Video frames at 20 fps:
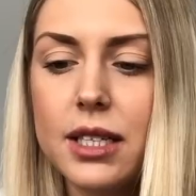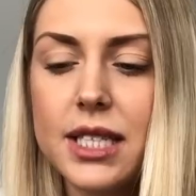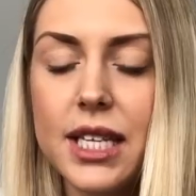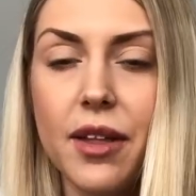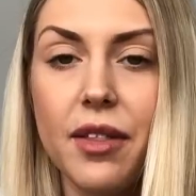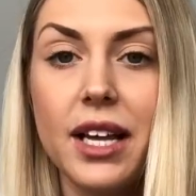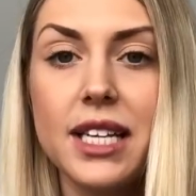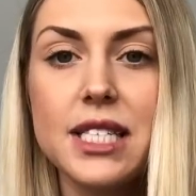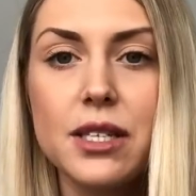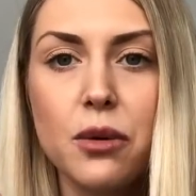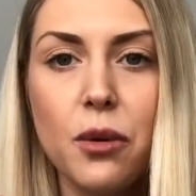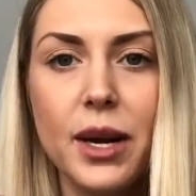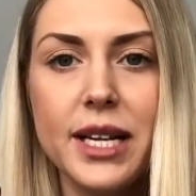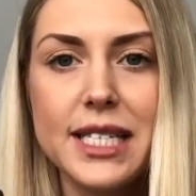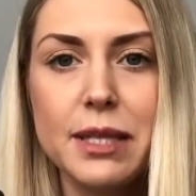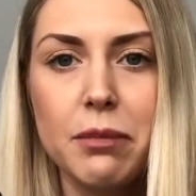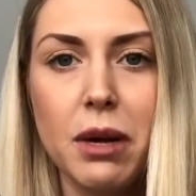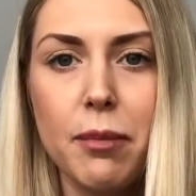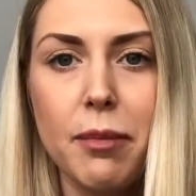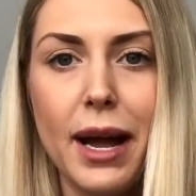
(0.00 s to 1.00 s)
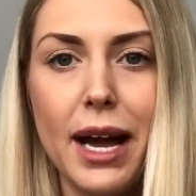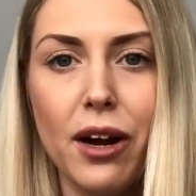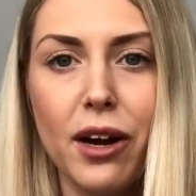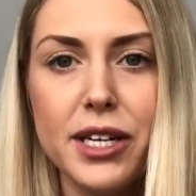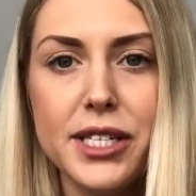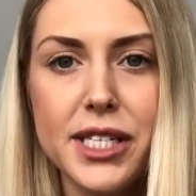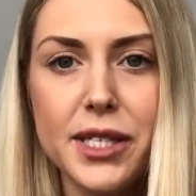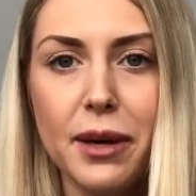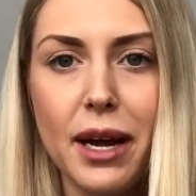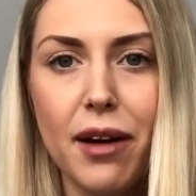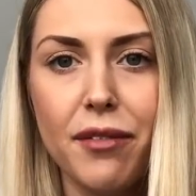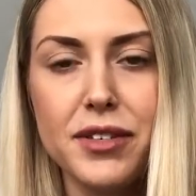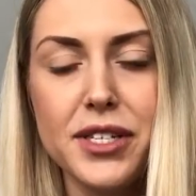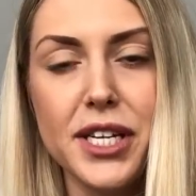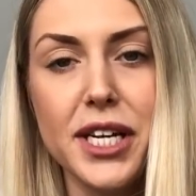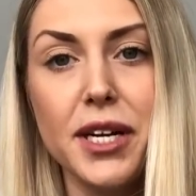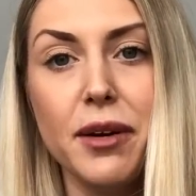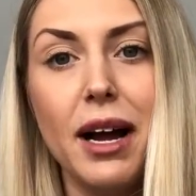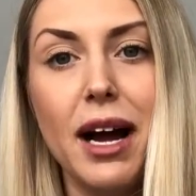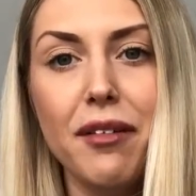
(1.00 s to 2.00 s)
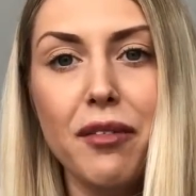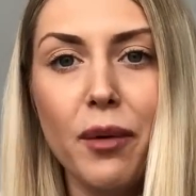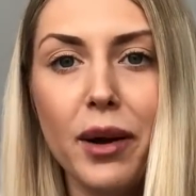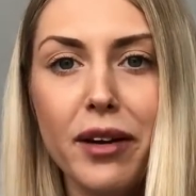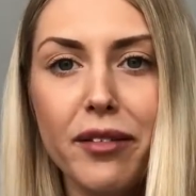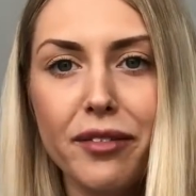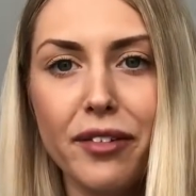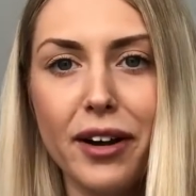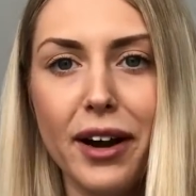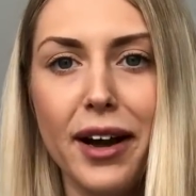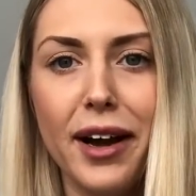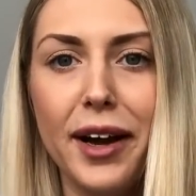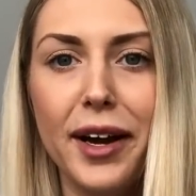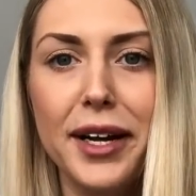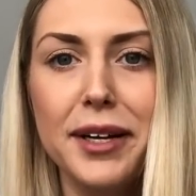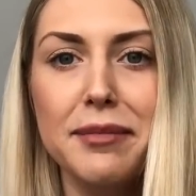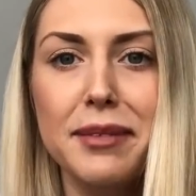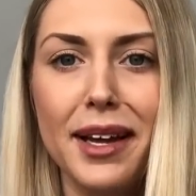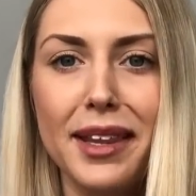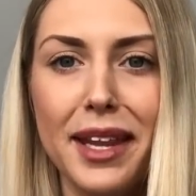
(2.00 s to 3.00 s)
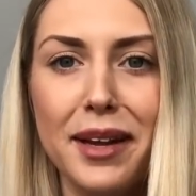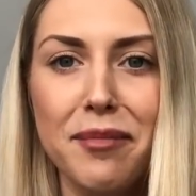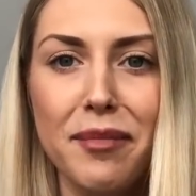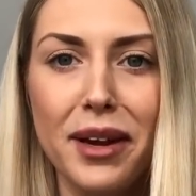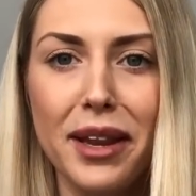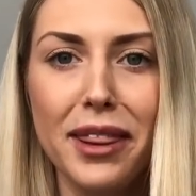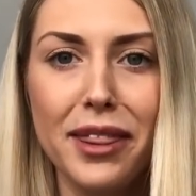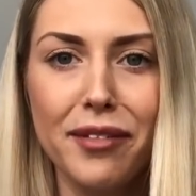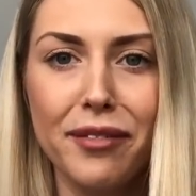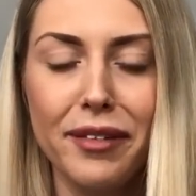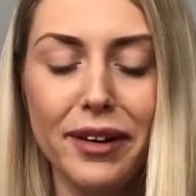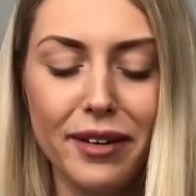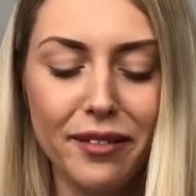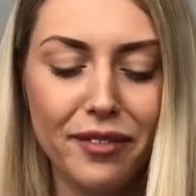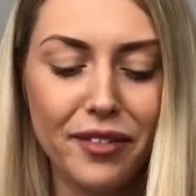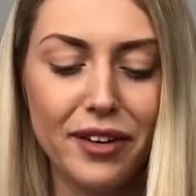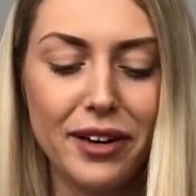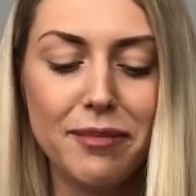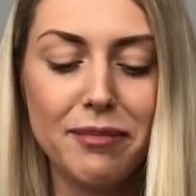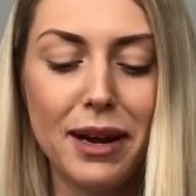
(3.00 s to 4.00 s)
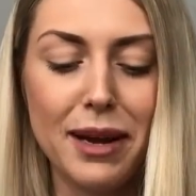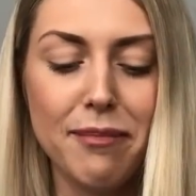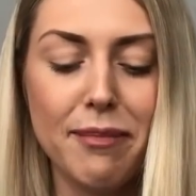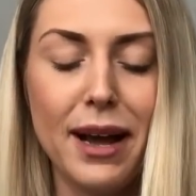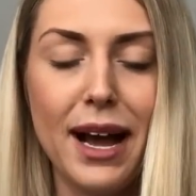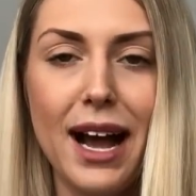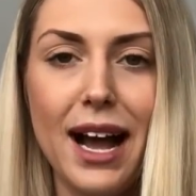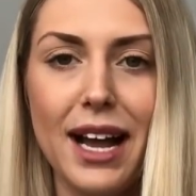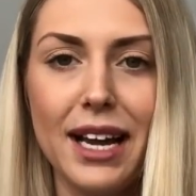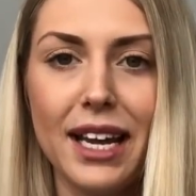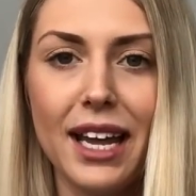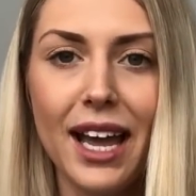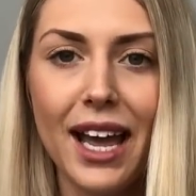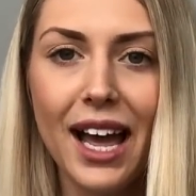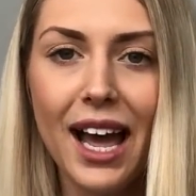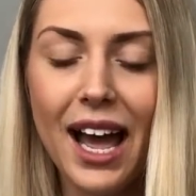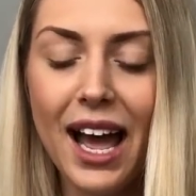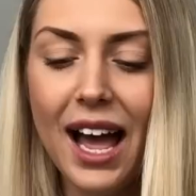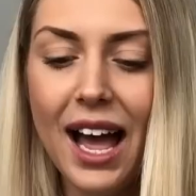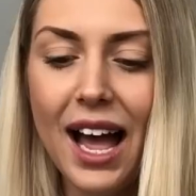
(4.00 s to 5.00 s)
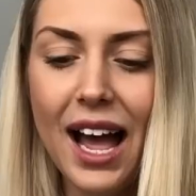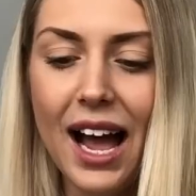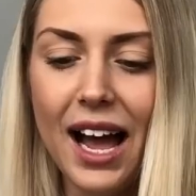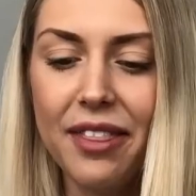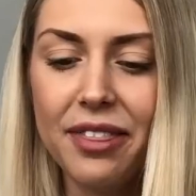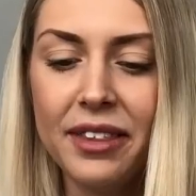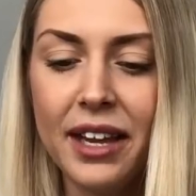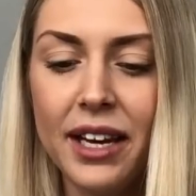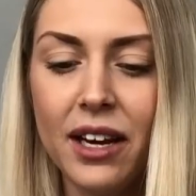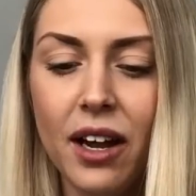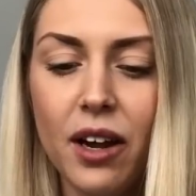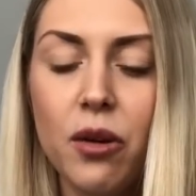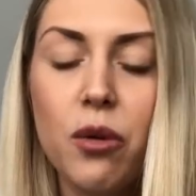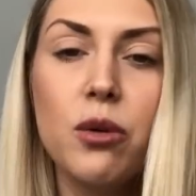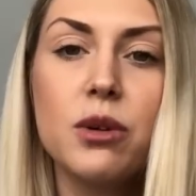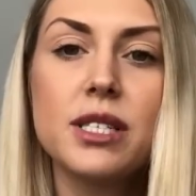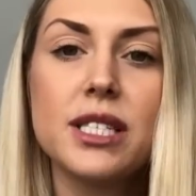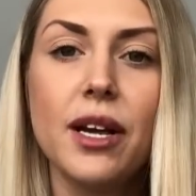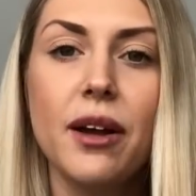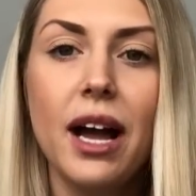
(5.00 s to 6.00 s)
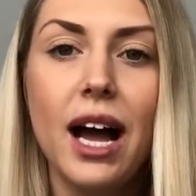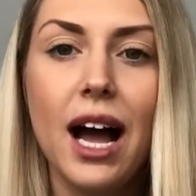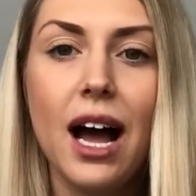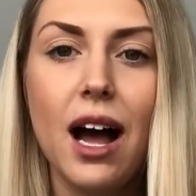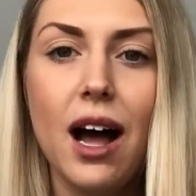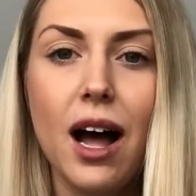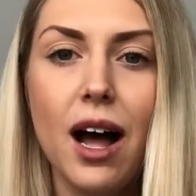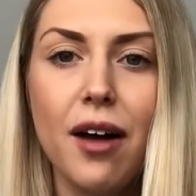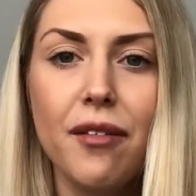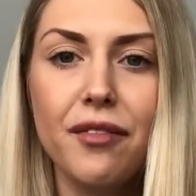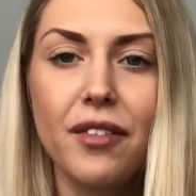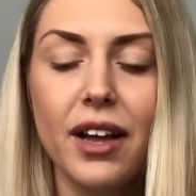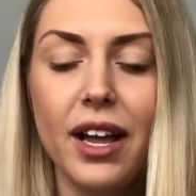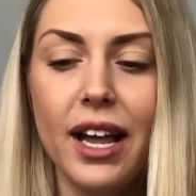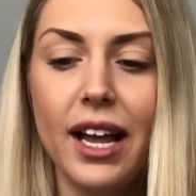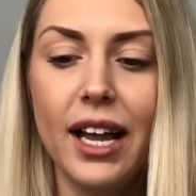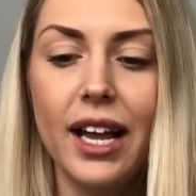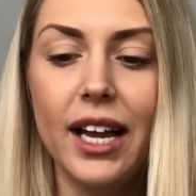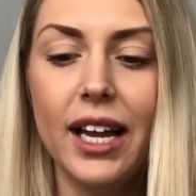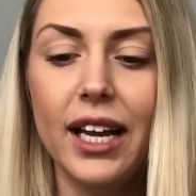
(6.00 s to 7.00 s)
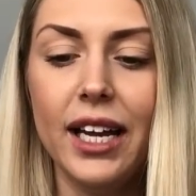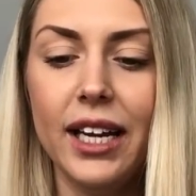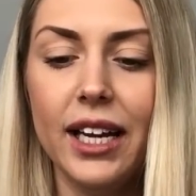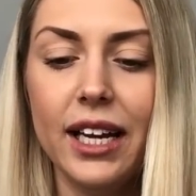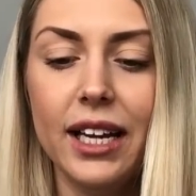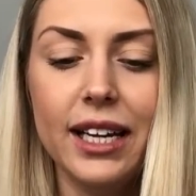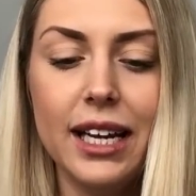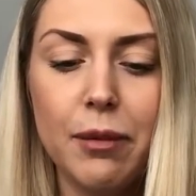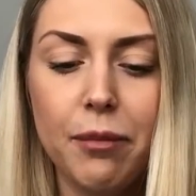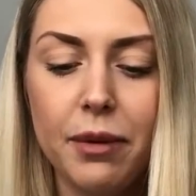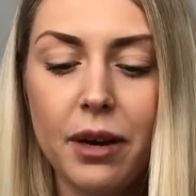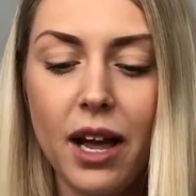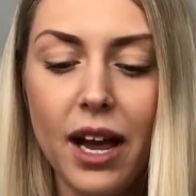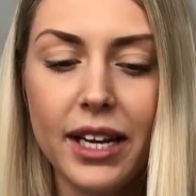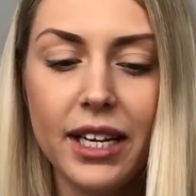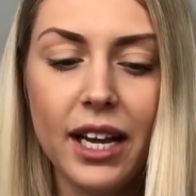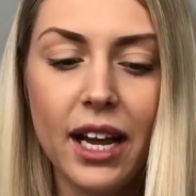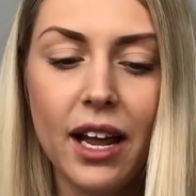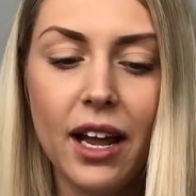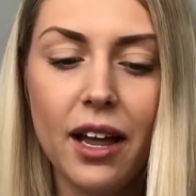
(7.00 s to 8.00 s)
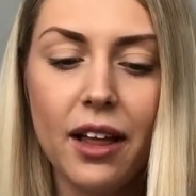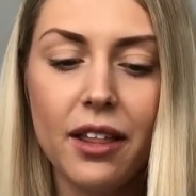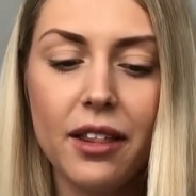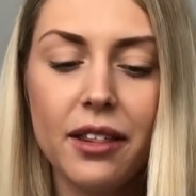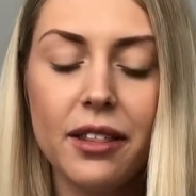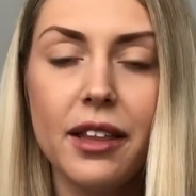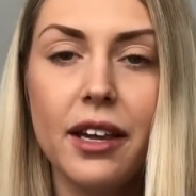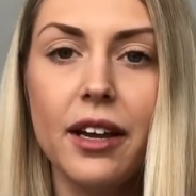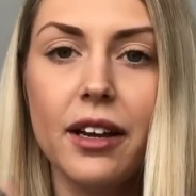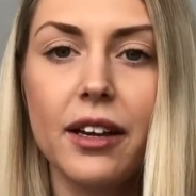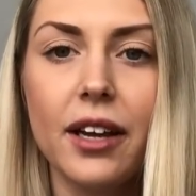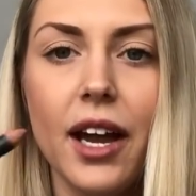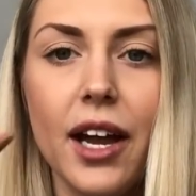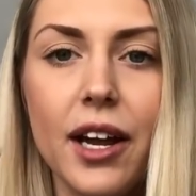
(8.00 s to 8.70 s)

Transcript: So that's always in my bag. I do have 2. I have one for at home and then one for in my bag. And then I also have a lip liner that